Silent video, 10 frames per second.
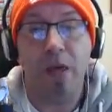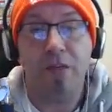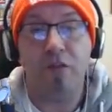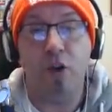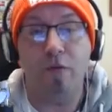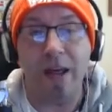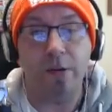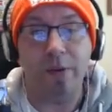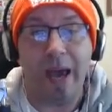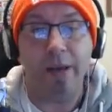Three new
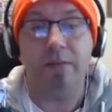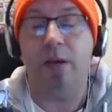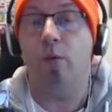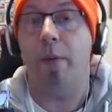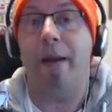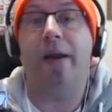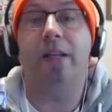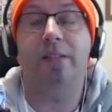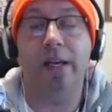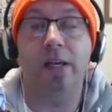random games, so we'll be back in
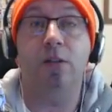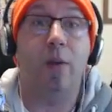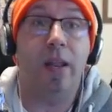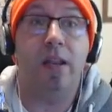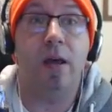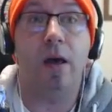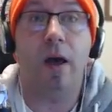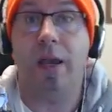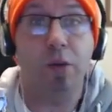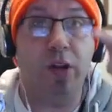a second when uh,
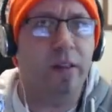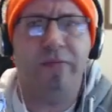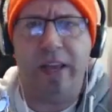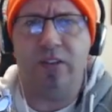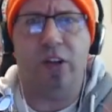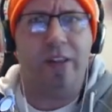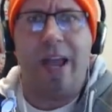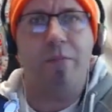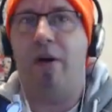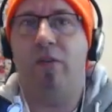I keep looking at the, look at the
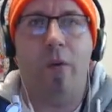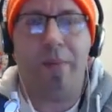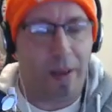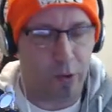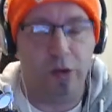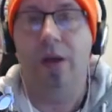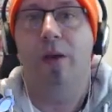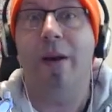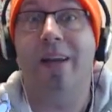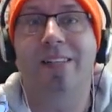camera. I've got webcam on.
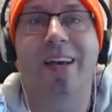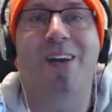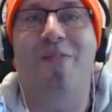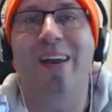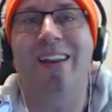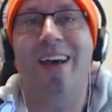Back in a second when uh,